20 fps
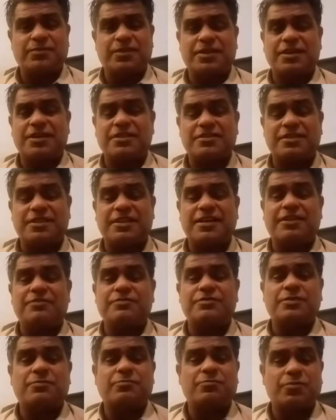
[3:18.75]
because they
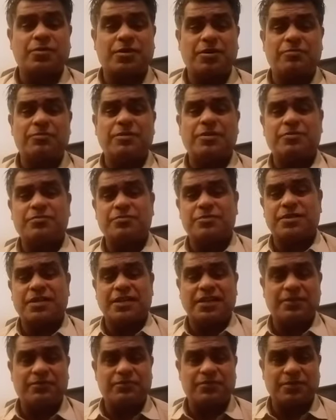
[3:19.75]
have some problems
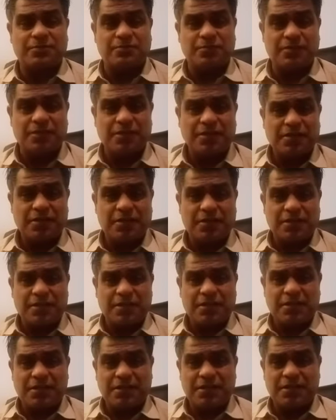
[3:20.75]
they have some
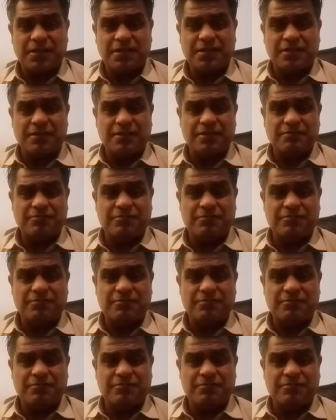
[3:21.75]
uh,